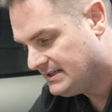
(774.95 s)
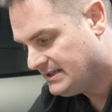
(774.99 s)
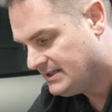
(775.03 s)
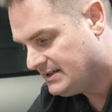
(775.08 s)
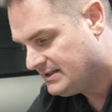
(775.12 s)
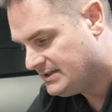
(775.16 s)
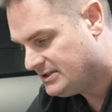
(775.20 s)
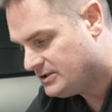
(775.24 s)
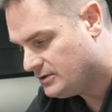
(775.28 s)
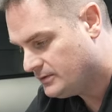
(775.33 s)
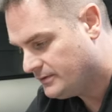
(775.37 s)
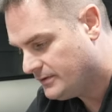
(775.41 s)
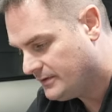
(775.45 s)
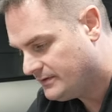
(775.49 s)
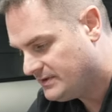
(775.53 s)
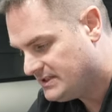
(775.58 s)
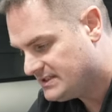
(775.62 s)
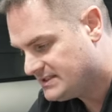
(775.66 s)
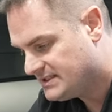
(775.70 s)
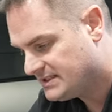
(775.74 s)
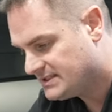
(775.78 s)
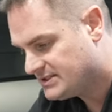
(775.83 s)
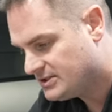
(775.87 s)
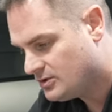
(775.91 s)
the
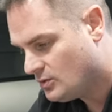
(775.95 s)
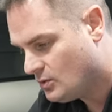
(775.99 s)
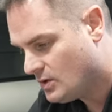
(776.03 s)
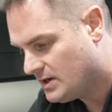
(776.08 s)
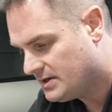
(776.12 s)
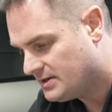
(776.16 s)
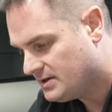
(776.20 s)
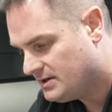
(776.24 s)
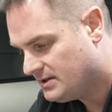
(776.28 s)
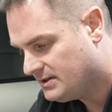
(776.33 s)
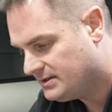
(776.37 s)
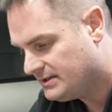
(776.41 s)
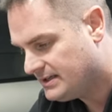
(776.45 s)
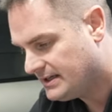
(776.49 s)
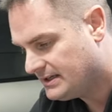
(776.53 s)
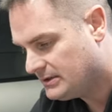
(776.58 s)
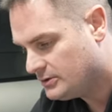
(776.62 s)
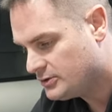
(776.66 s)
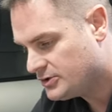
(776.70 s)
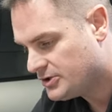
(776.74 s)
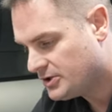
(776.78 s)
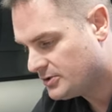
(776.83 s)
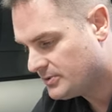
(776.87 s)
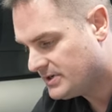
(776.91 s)
2:56:1
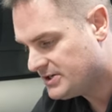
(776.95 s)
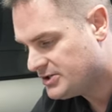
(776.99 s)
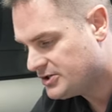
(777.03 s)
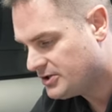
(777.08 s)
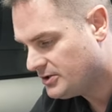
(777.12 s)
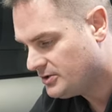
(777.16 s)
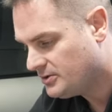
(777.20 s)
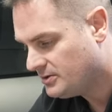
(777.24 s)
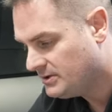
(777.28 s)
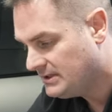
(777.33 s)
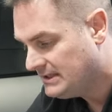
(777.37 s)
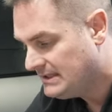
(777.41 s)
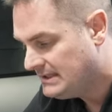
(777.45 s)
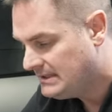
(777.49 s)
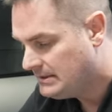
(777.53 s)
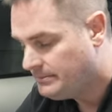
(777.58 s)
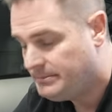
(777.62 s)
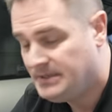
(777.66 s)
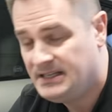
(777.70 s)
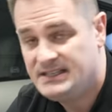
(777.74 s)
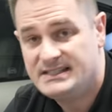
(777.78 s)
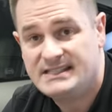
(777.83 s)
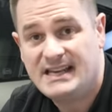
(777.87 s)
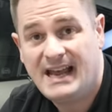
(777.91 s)
dilution ratio
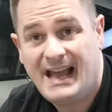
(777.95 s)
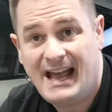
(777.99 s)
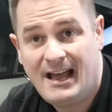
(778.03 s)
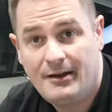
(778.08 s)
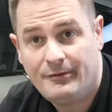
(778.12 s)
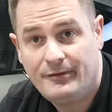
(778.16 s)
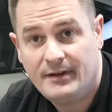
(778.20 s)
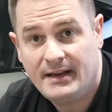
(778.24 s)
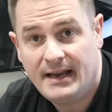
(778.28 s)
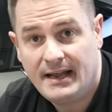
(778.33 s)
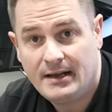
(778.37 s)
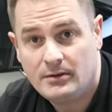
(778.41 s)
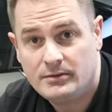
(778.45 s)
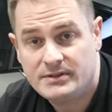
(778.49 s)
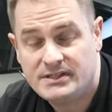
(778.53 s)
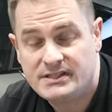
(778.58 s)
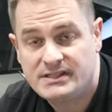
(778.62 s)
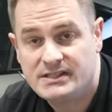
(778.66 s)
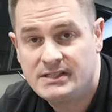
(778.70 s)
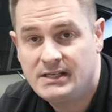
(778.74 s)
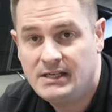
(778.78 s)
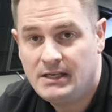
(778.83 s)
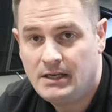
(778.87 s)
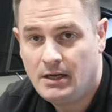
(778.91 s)
means 1/2
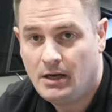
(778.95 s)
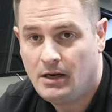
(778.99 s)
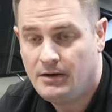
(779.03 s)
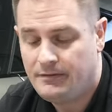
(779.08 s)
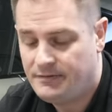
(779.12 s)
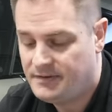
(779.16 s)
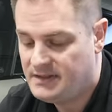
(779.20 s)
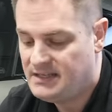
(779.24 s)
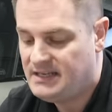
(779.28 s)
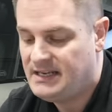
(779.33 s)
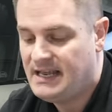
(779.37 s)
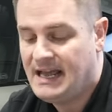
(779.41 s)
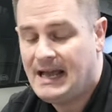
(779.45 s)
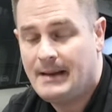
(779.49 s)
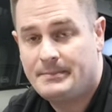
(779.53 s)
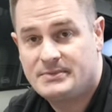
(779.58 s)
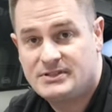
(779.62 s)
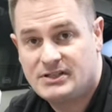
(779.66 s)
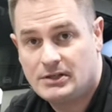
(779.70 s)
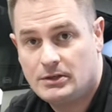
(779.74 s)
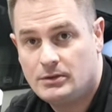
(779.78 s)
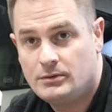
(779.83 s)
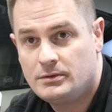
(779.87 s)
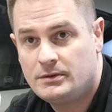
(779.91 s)
ounce of the
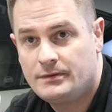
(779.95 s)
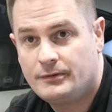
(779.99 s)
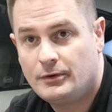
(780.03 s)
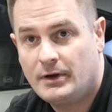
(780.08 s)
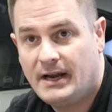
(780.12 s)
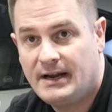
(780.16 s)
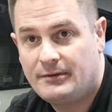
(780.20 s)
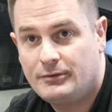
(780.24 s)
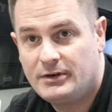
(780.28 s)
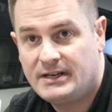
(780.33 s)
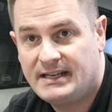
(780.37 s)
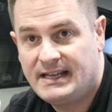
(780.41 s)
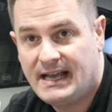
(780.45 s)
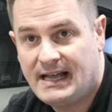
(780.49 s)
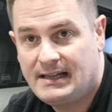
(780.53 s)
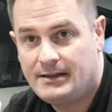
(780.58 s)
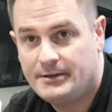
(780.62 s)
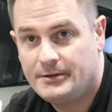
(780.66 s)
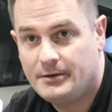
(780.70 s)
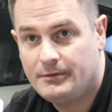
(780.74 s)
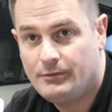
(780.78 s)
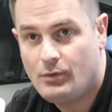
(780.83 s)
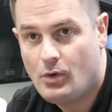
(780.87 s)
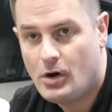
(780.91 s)
Absolute for every
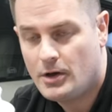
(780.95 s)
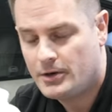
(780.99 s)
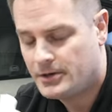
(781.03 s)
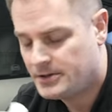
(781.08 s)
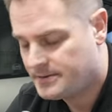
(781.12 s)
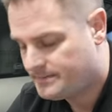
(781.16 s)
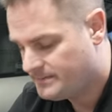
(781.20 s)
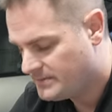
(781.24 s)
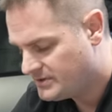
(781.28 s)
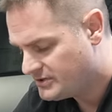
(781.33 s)
gallon of water.